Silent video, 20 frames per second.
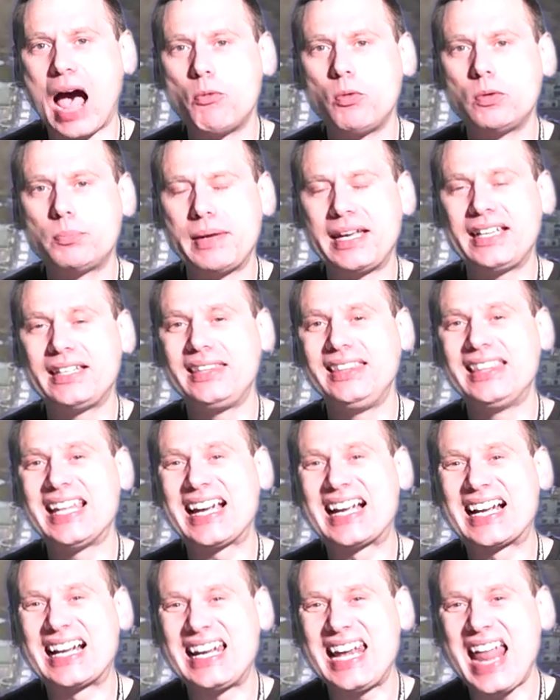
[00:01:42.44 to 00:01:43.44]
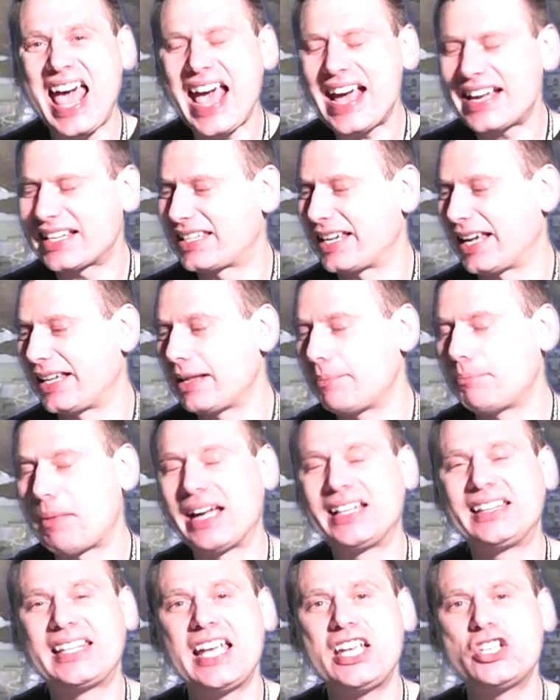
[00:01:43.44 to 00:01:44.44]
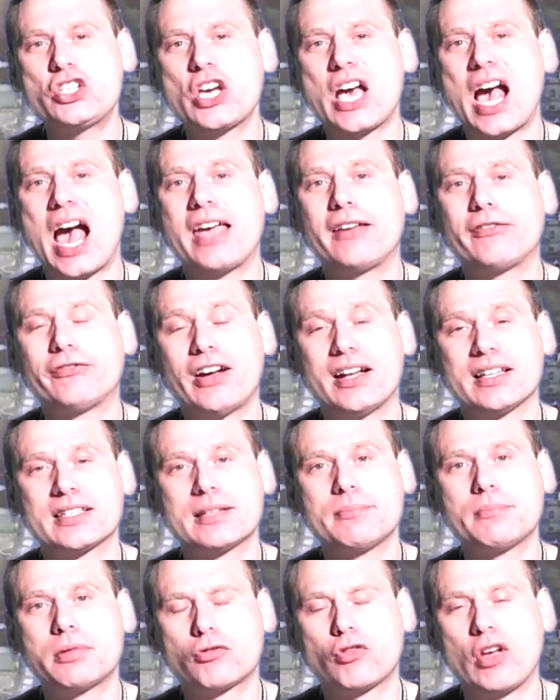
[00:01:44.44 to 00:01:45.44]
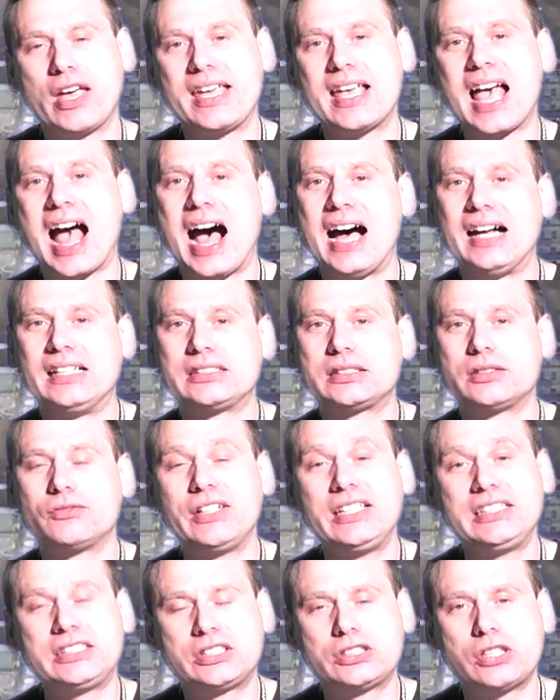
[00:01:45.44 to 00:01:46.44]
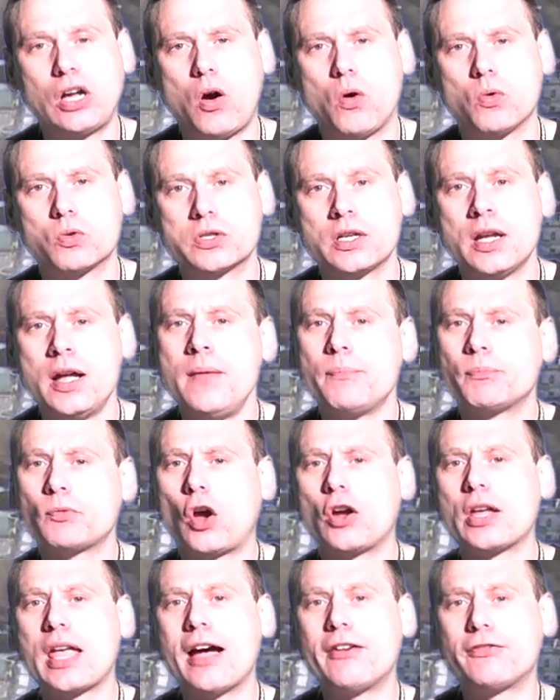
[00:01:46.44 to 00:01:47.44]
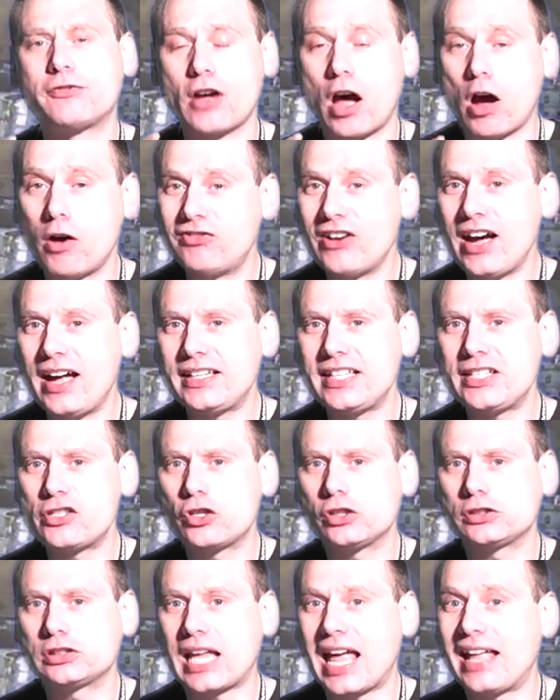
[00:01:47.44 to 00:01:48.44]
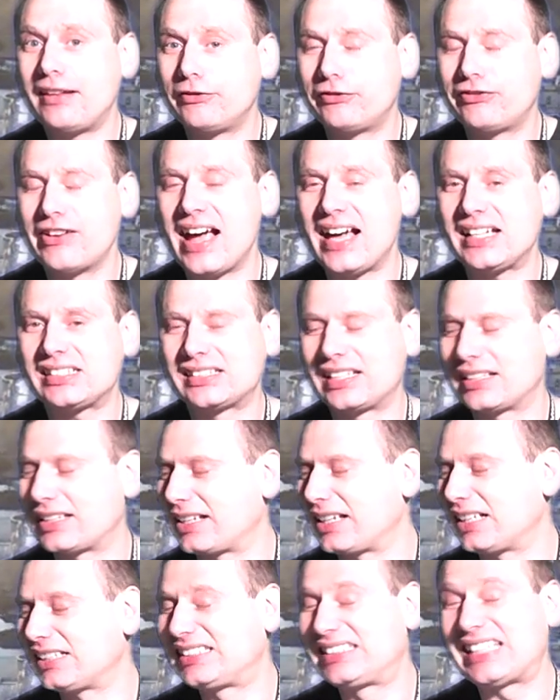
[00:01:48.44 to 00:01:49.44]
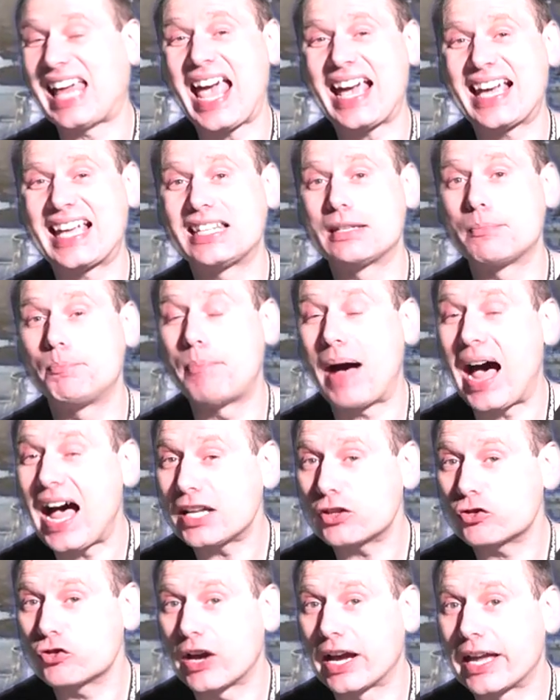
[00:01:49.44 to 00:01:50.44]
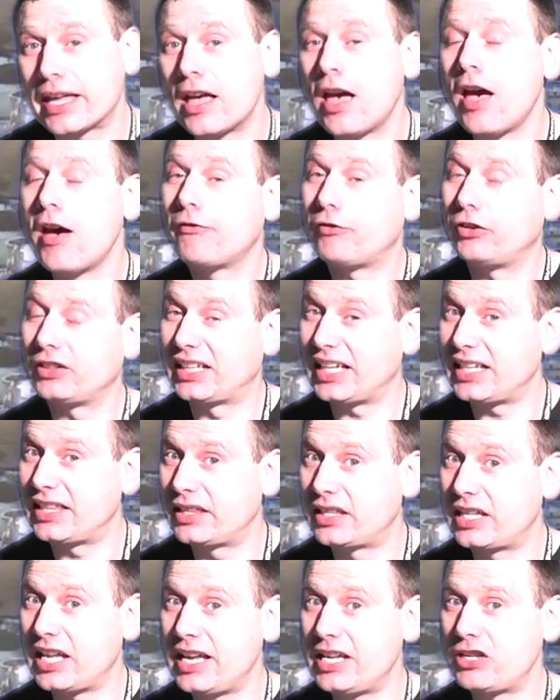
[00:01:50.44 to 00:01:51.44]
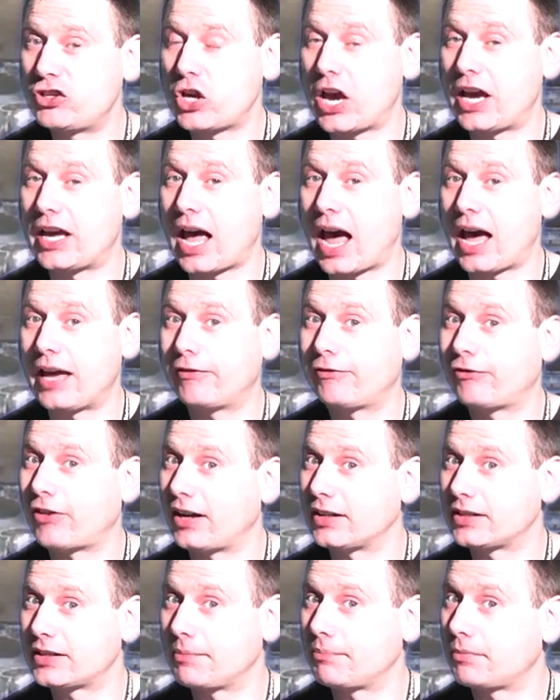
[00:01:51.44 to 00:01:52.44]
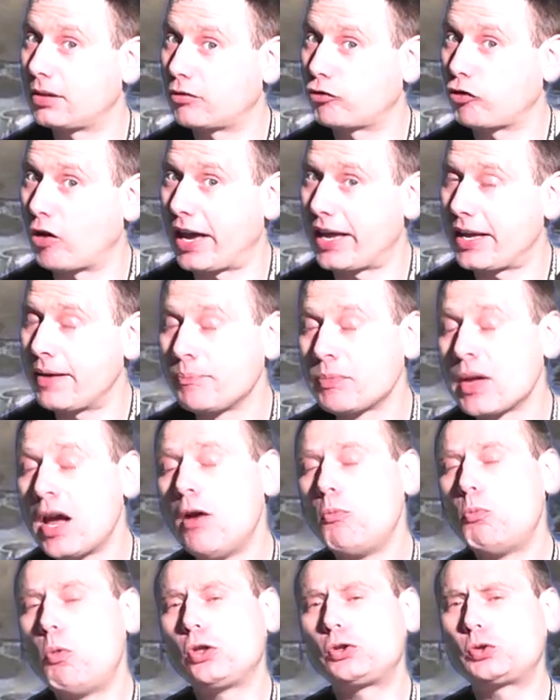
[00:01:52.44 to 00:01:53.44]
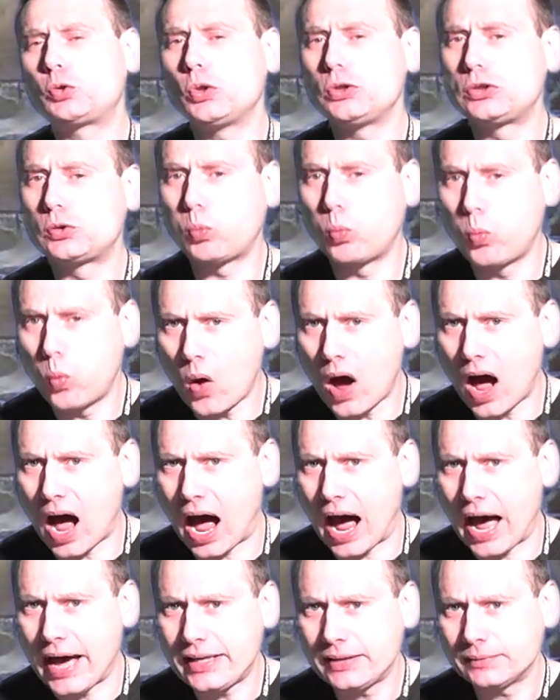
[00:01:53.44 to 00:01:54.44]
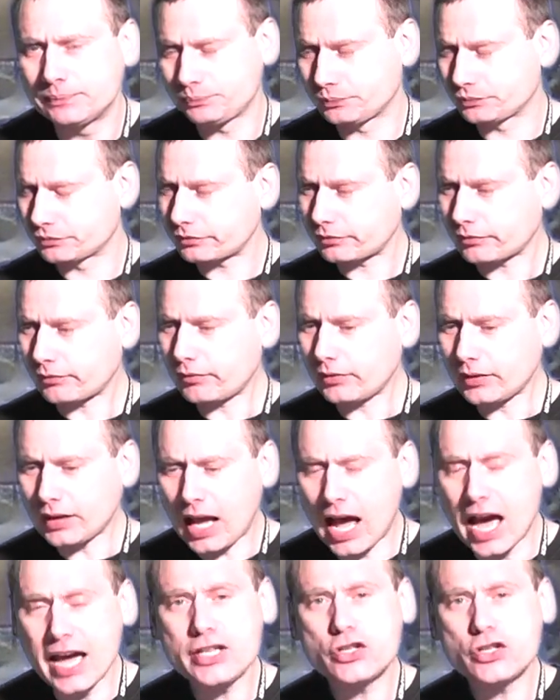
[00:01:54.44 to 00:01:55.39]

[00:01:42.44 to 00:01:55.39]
would be neglecting my DJI Phantom 3 as a result. Now, I've already just invested in a second battery for the DJI Phantom 3, which was why I